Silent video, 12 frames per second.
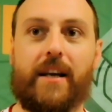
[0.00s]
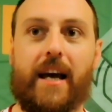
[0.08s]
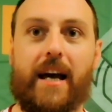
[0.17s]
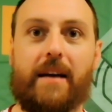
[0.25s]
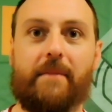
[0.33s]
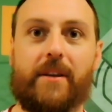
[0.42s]
the
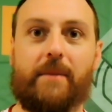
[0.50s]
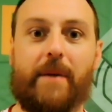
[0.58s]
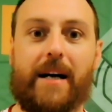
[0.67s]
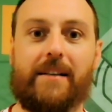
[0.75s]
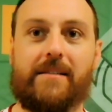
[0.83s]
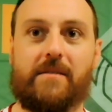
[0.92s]
game on the
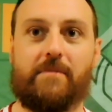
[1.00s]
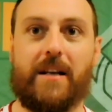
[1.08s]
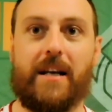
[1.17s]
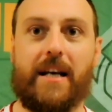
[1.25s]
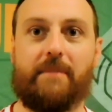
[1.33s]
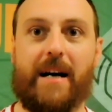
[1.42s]
balance of
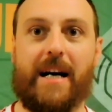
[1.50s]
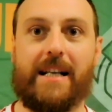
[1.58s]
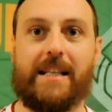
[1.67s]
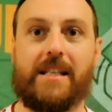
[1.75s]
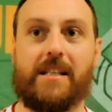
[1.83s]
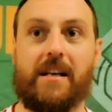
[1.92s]
play.
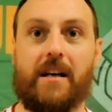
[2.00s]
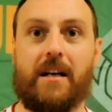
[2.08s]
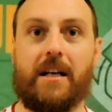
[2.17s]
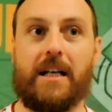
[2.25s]
Pats